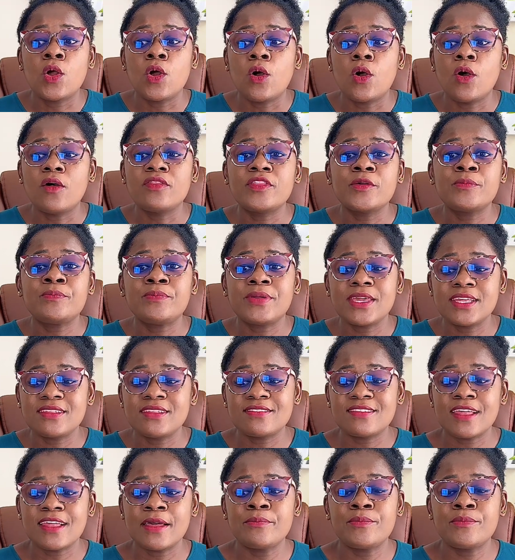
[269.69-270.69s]
On the
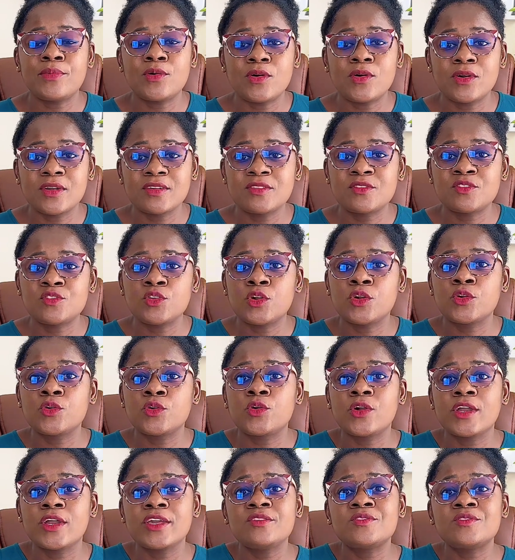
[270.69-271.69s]
pizza box, you're
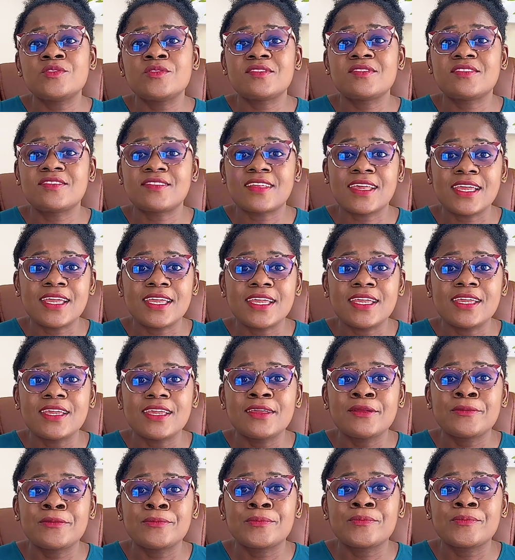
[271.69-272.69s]
going to see
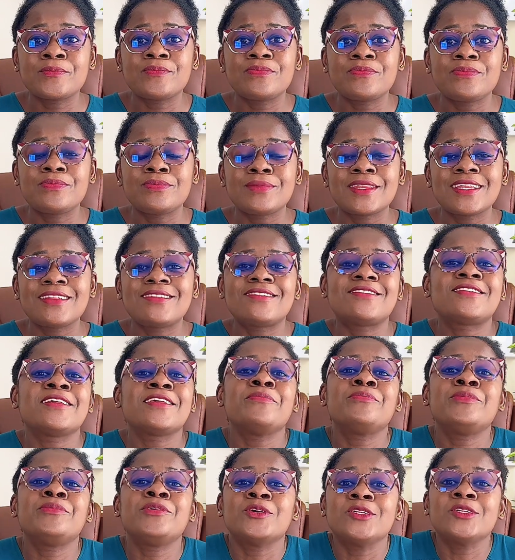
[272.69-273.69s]

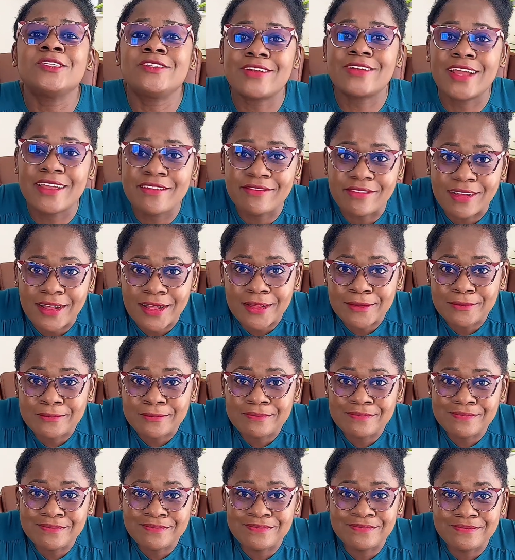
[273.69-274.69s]
tip your driver.
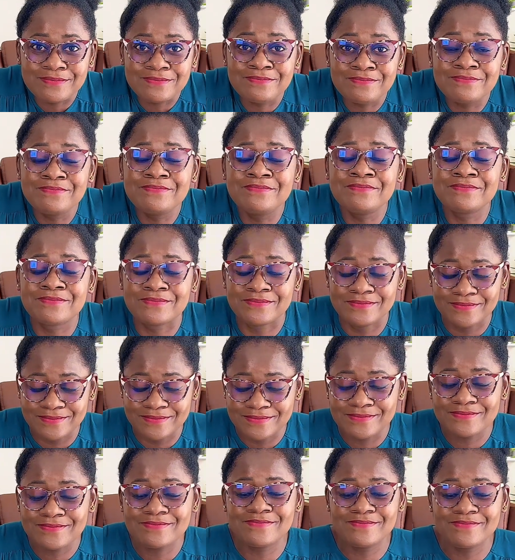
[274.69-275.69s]

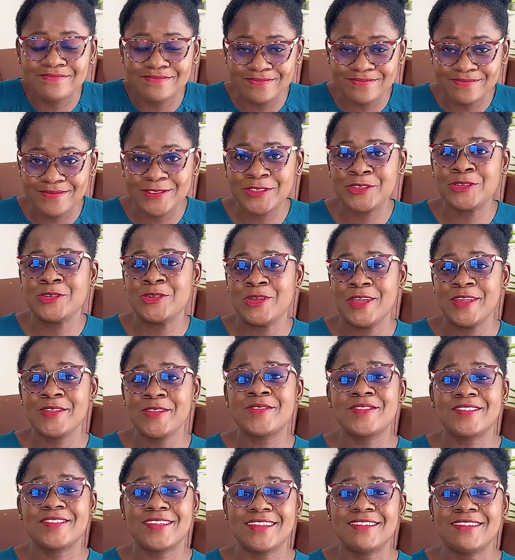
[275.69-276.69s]
You're going
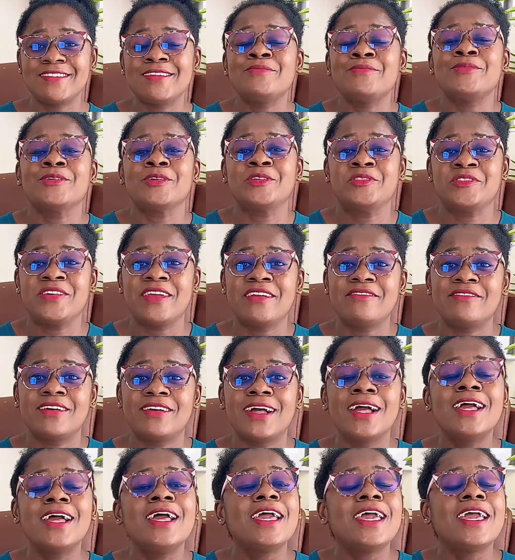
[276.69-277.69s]
to see tip your driver.
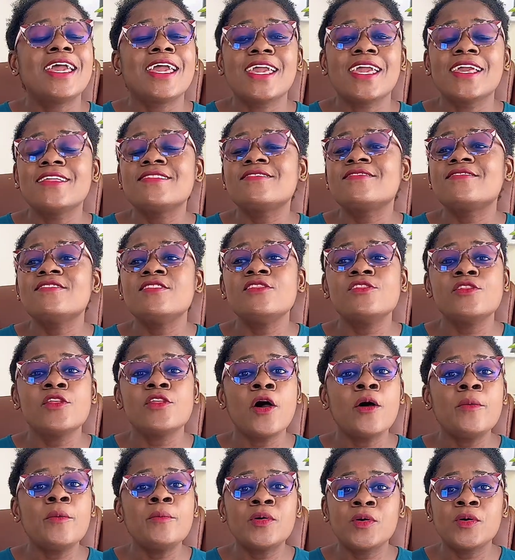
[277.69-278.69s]
It's
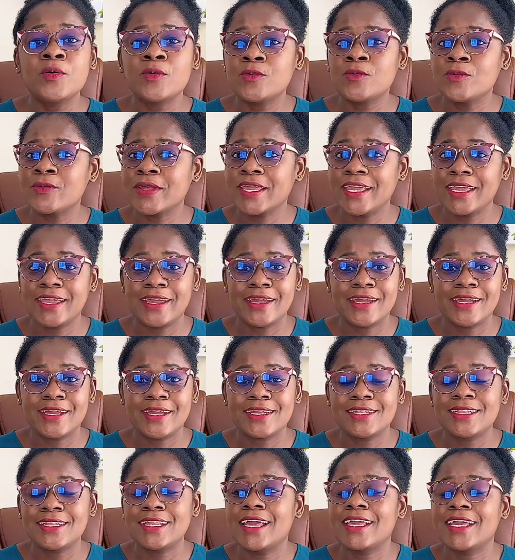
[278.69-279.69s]
normal here.
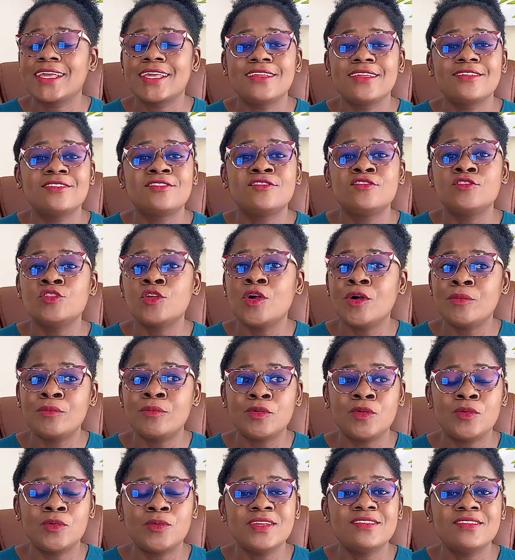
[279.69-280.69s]
It's
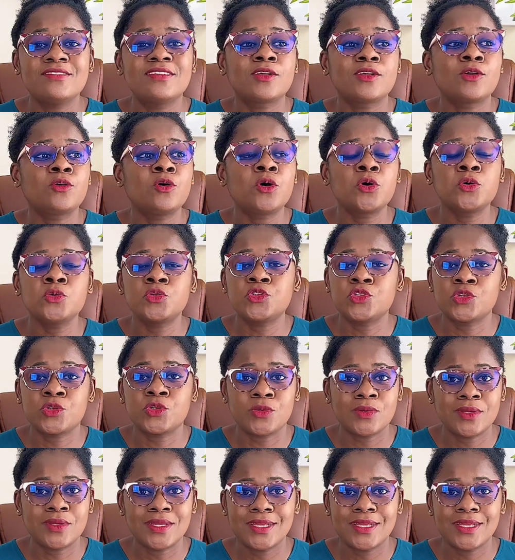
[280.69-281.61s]
normal. It's a culture.